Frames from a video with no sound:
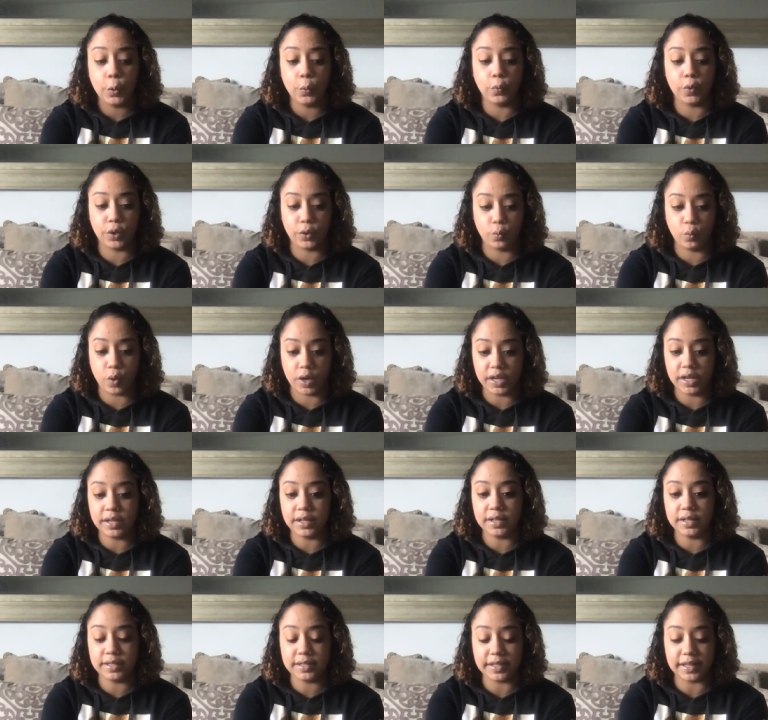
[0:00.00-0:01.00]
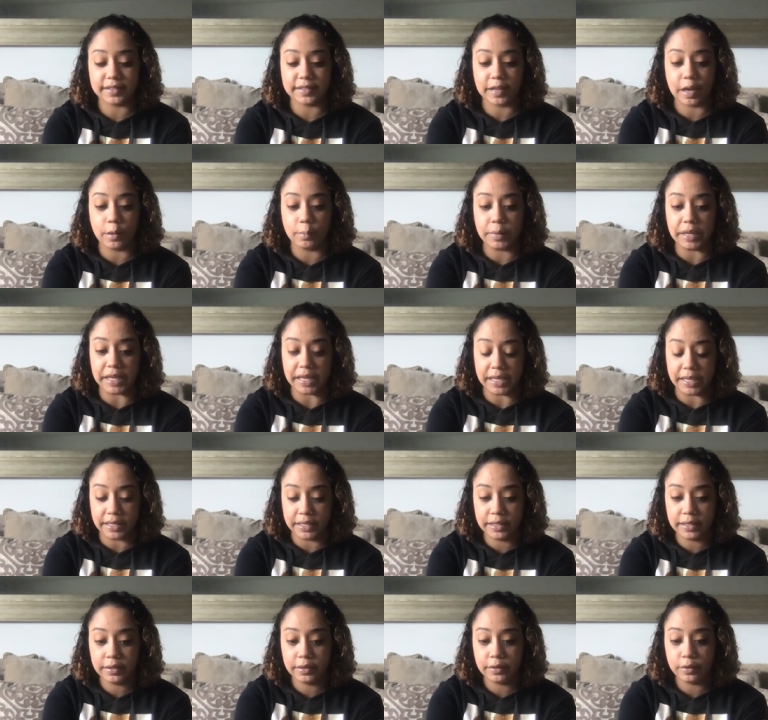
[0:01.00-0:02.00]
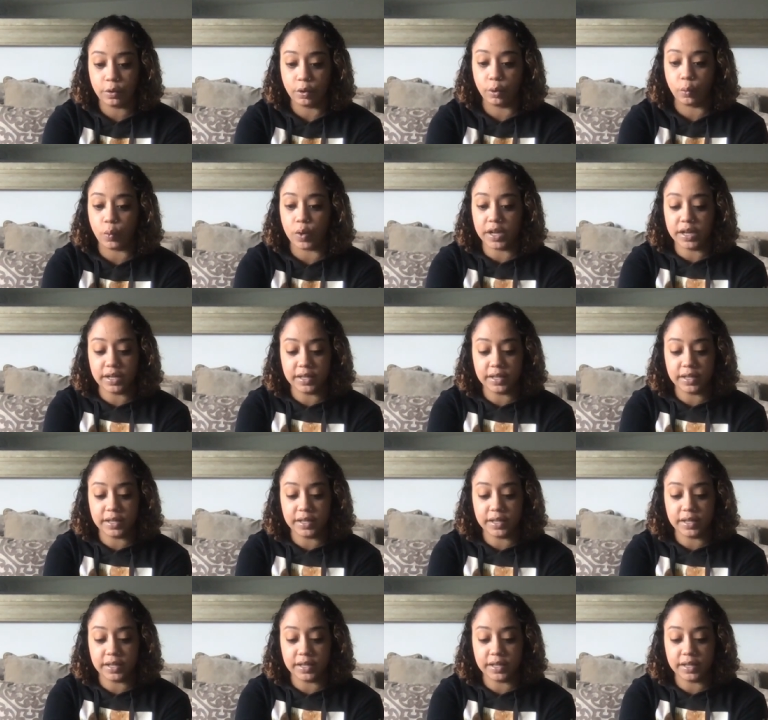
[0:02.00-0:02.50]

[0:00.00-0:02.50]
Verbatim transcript: with what it is that's coming in or what